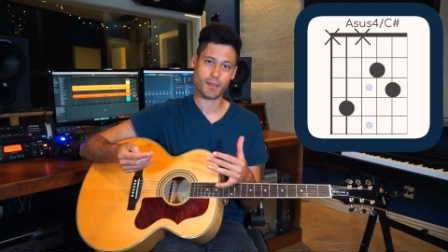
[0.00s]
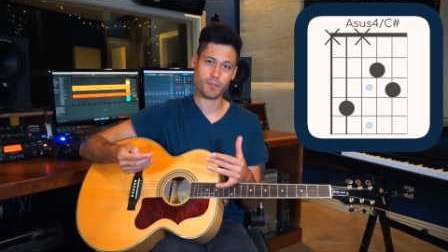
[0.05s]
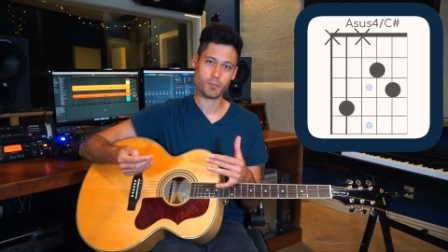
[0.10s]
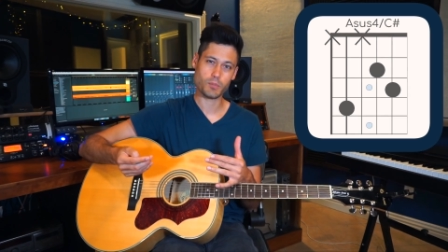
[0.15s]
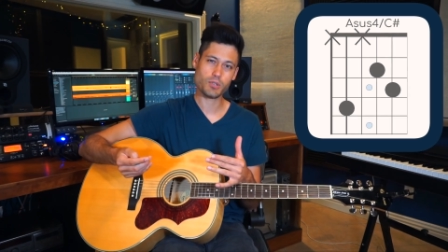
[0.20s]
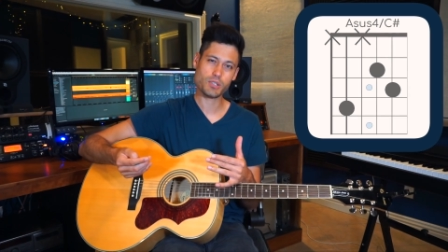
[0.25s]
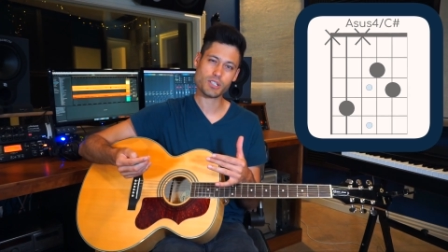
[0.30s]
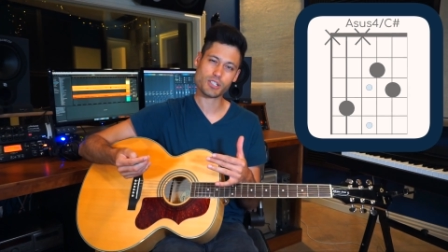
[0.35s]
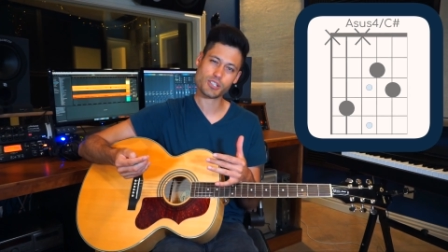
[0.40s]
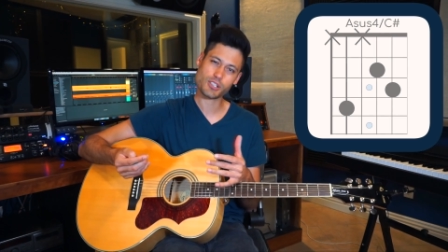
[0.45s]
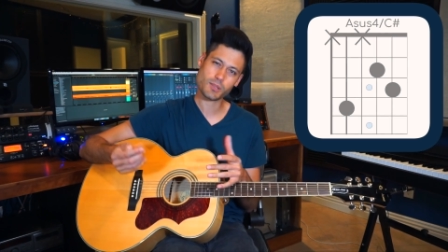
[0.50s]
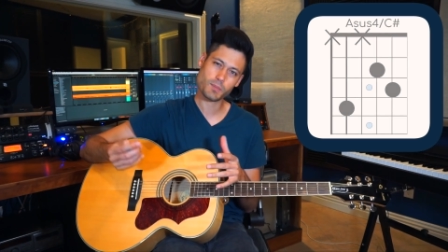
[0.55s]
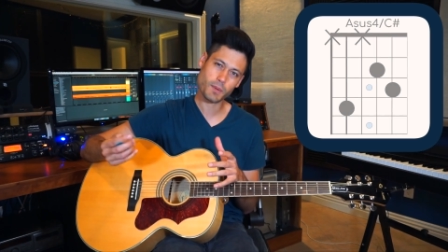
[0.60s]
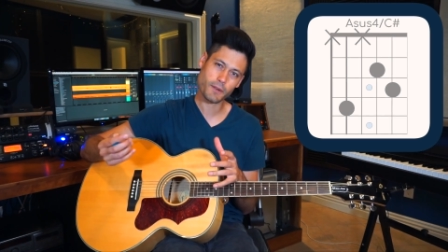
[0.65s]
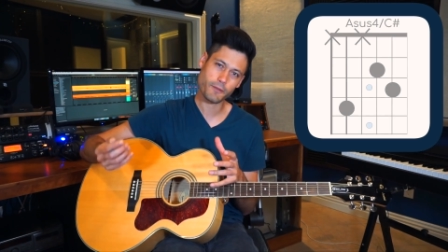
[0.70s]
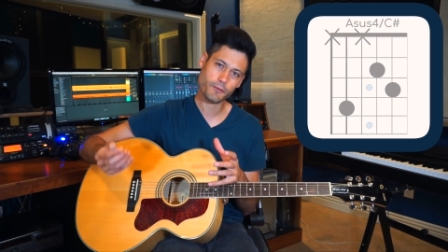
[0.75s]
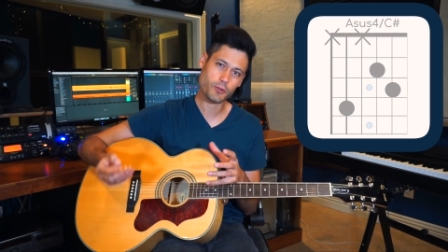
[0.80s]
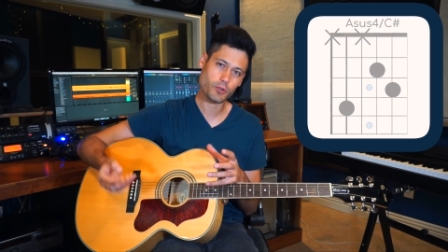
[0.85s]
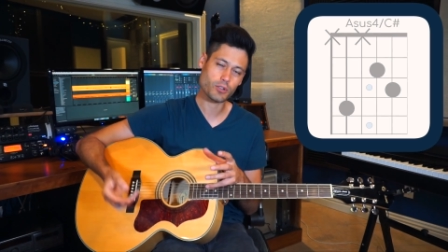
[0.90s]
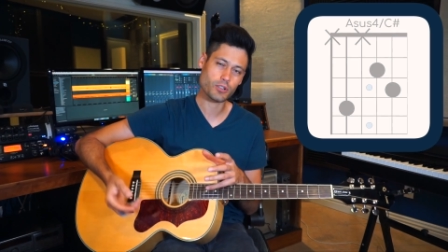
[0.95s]
Music should be
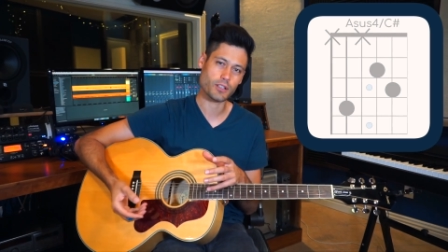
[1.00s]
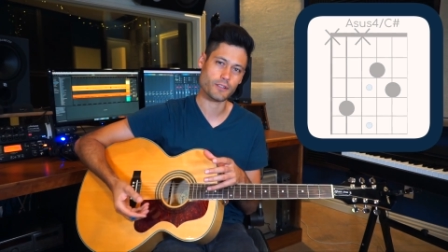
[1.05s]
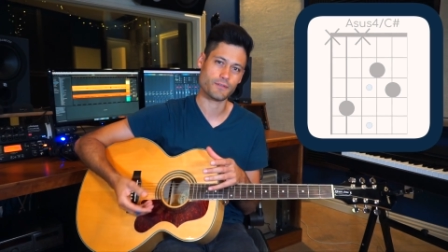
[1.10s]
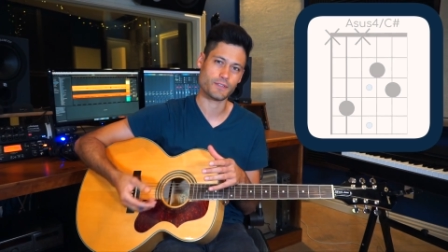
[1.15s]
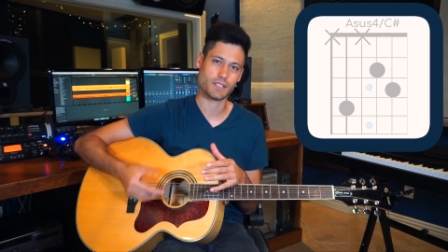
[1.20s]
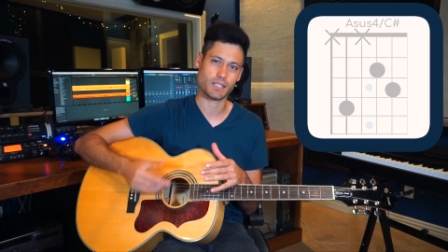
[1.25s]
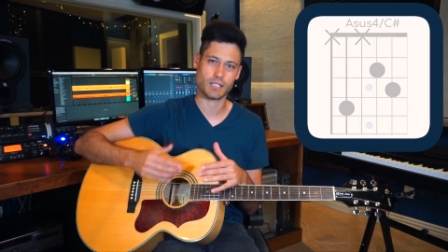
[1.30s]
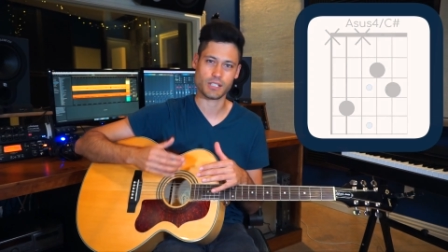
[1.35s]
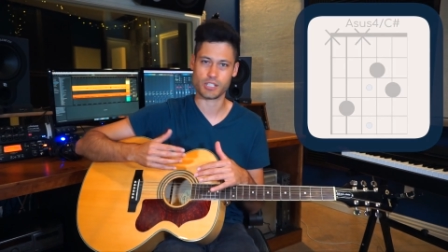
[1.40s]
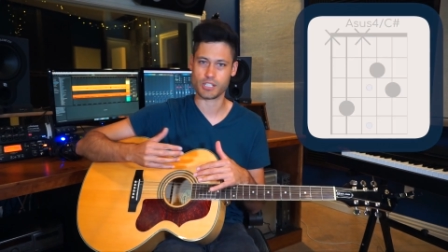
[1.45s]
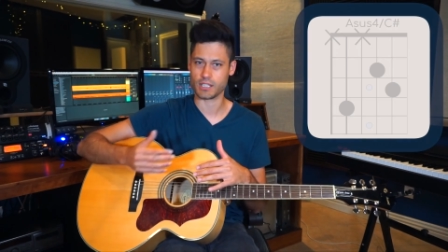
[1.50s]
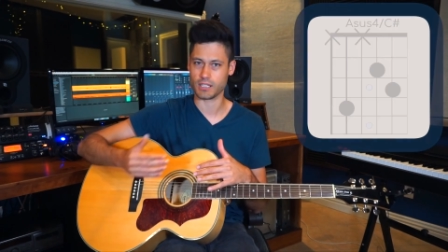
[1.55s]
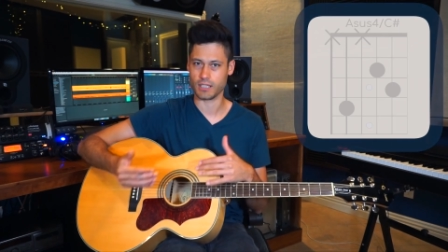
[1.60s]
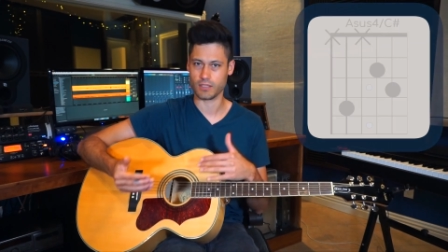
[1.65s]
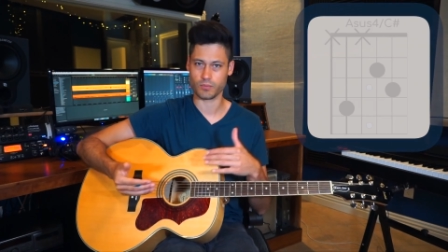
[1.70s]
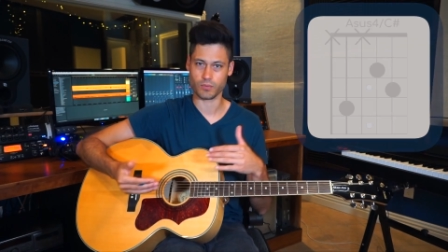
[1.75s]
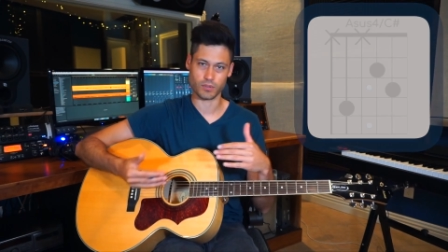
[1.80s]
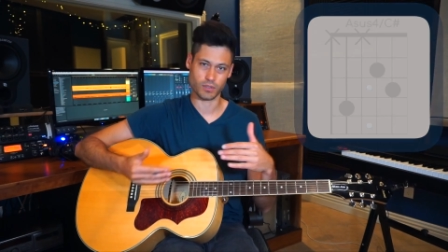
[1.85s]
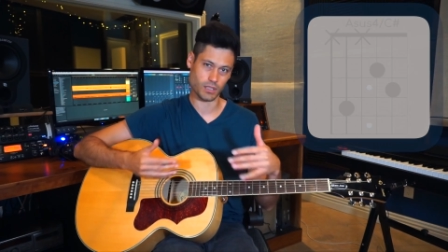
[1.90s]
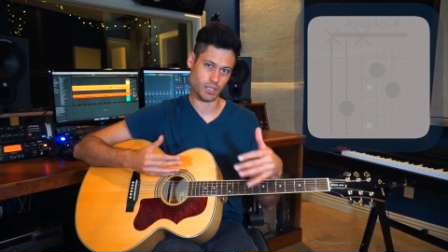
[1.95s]
full of tension
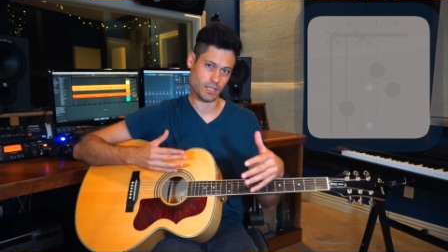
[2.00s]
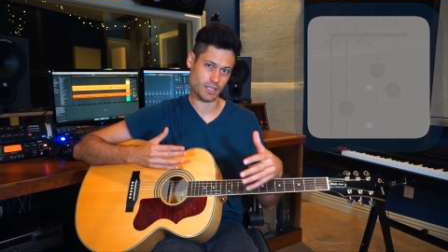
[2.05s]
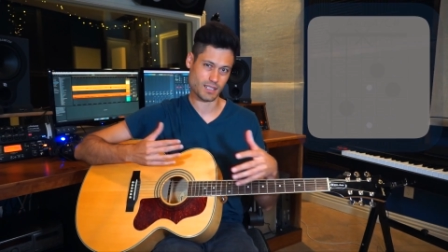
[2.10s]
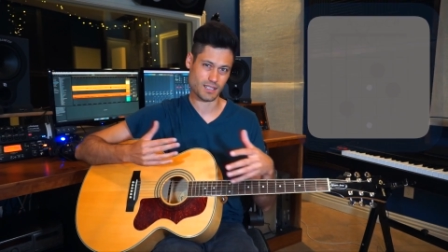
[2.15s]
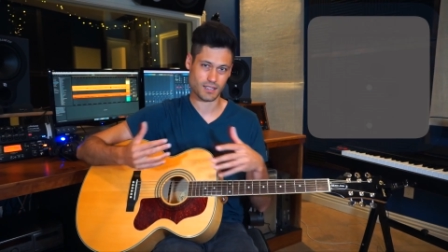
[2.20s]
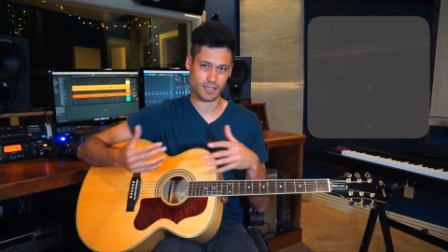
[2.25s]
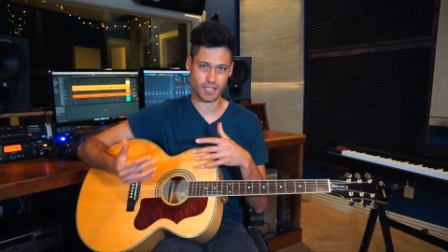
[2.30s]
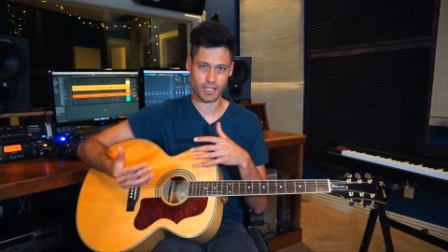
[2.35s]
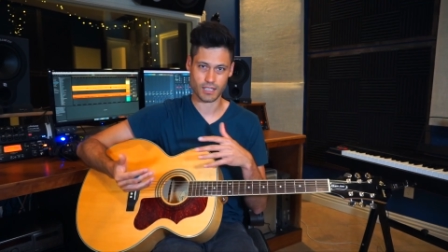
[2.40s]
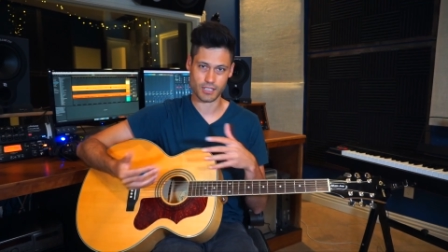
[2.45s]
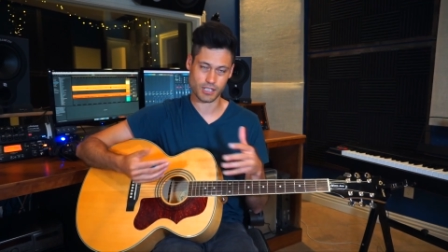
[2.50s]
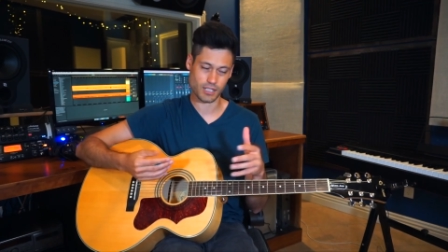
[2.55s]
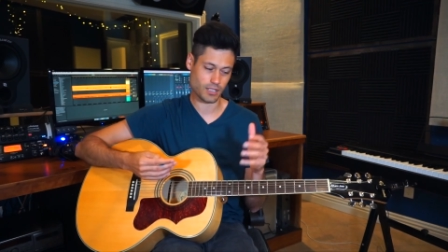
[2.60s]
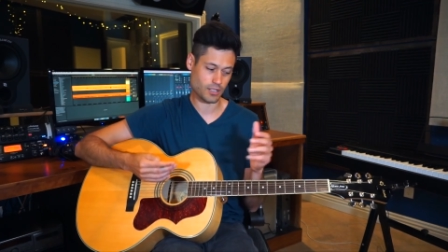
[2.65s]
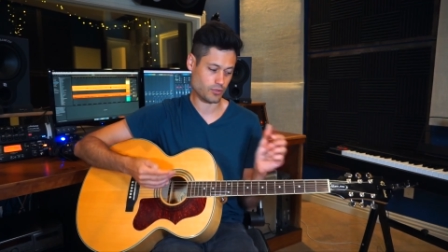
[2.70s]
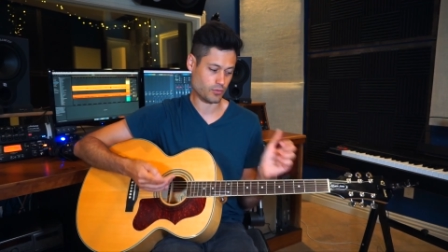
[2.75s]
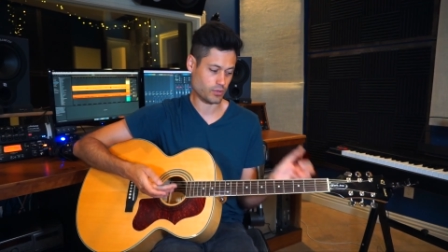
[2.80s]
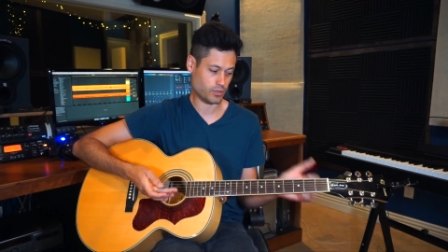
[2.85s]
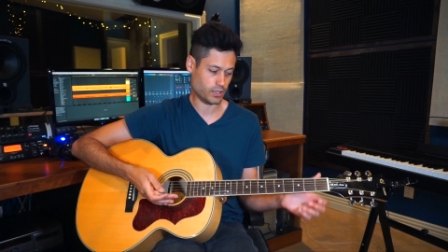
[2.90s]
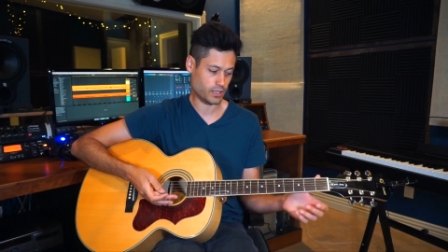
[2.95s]
and release, tension
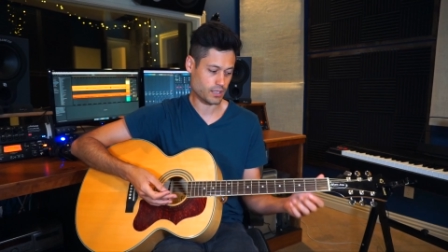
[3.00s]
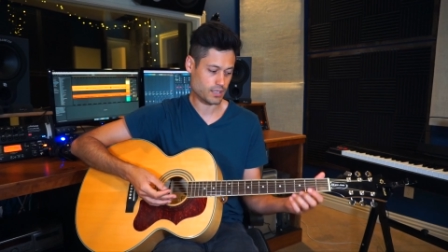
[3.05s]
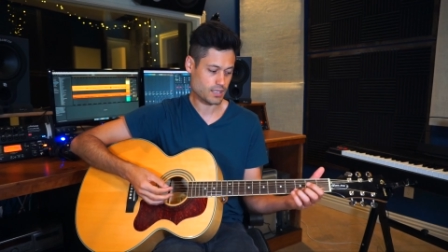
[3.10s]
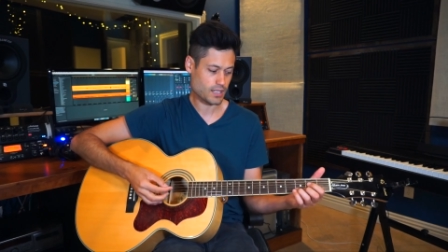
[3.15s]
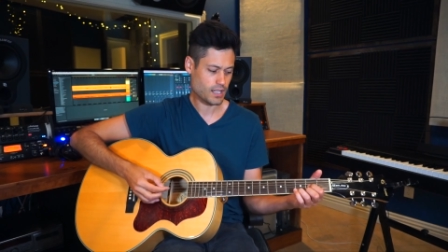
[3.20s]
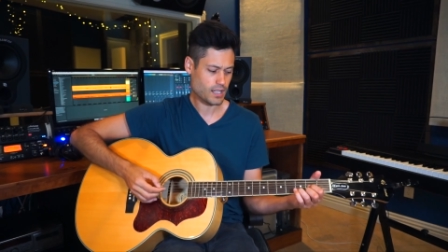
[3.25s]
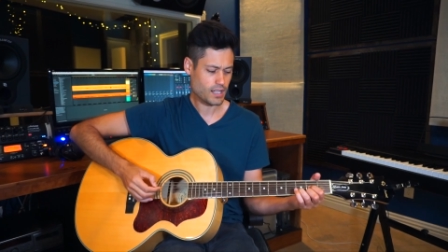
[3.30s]
and release.